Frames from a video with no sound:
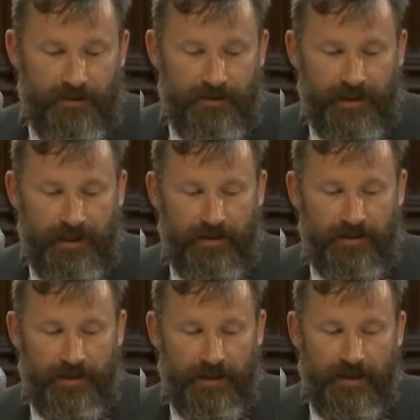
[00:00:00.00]
greenhouse
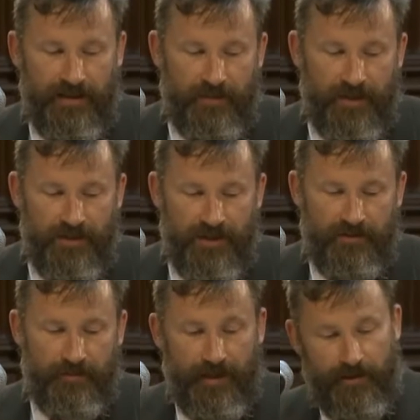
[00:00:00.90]
gas emissions
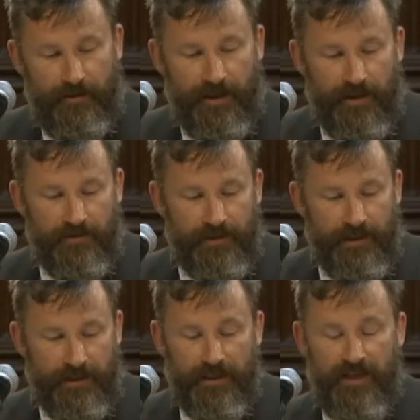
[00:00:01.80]
from aircraft
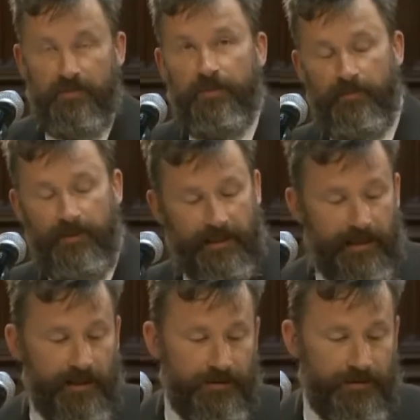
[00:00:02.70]
endanger public
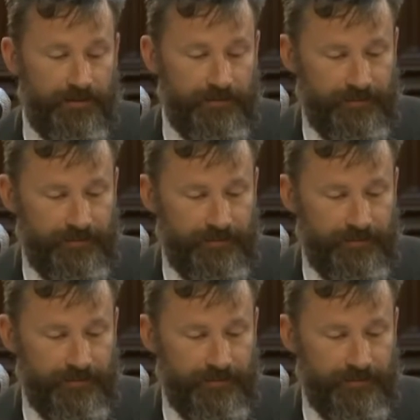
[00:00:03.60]
health.